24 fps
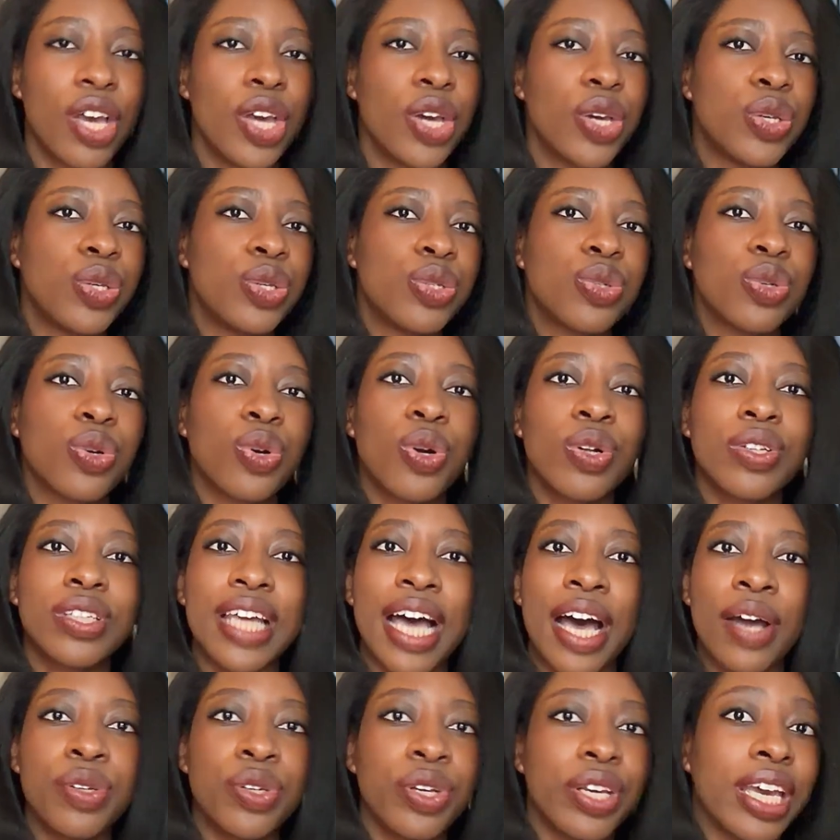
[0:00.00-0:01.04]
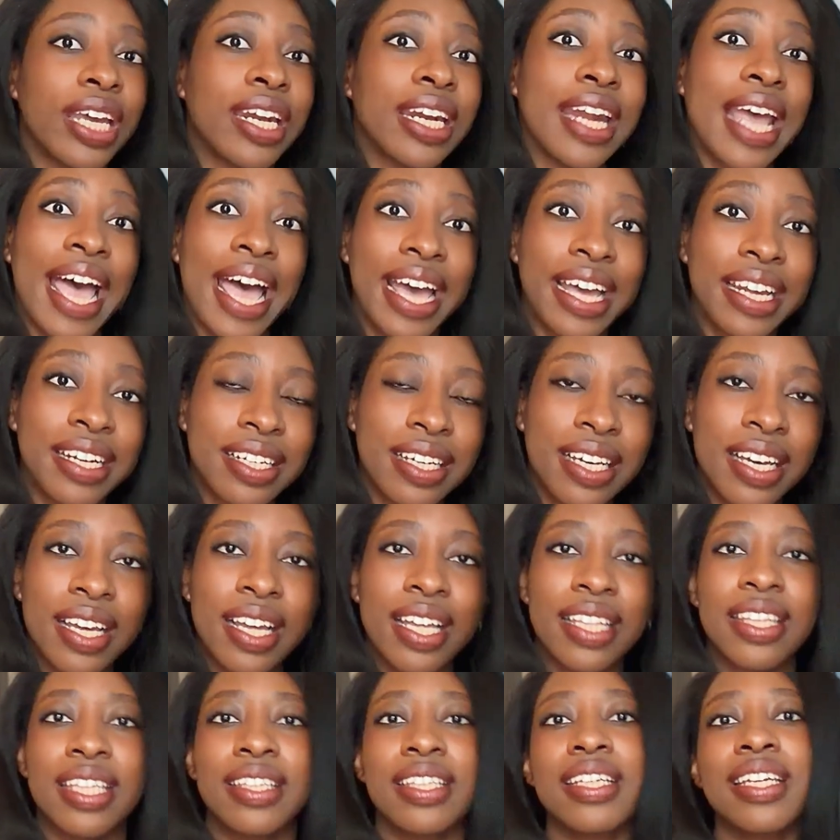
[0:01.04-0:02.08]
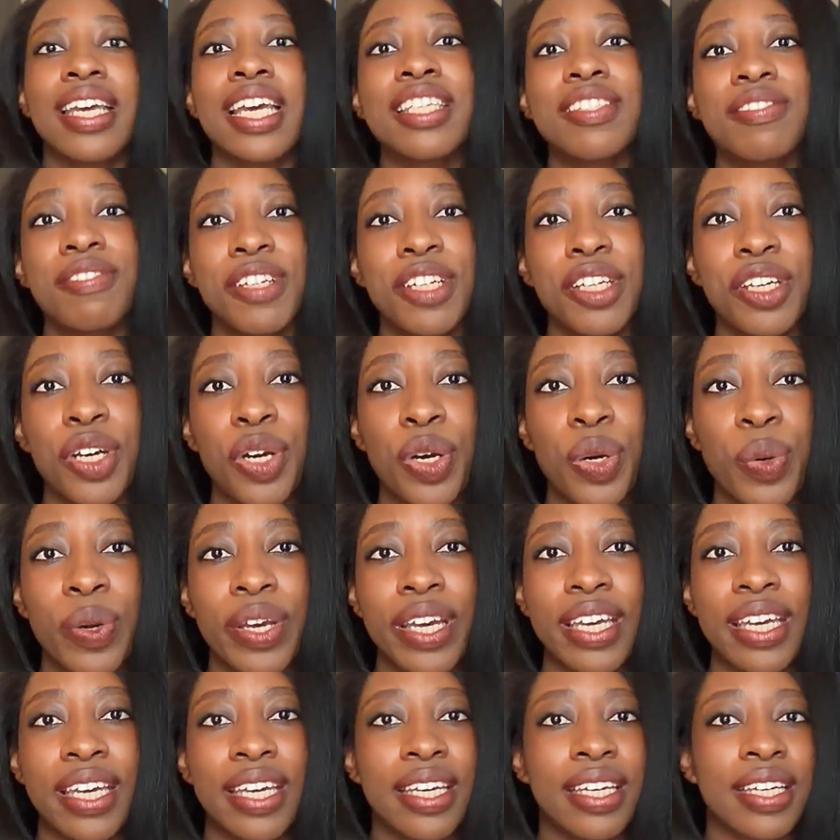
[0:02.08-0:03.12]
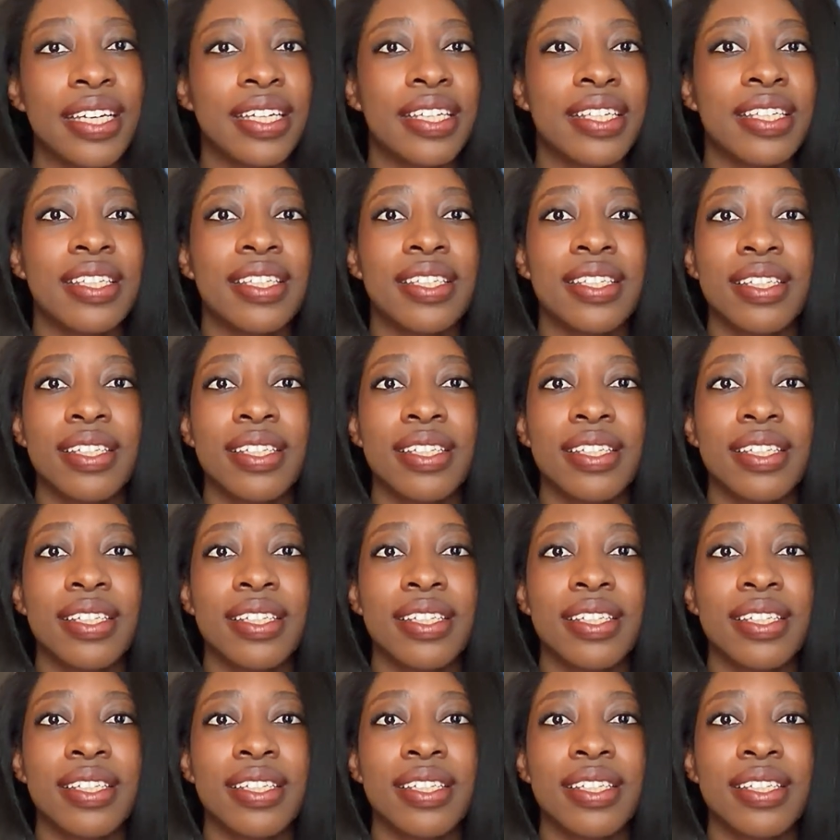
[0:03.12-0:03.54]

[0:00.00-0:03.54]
you scroll down, you get an ad, then the next video is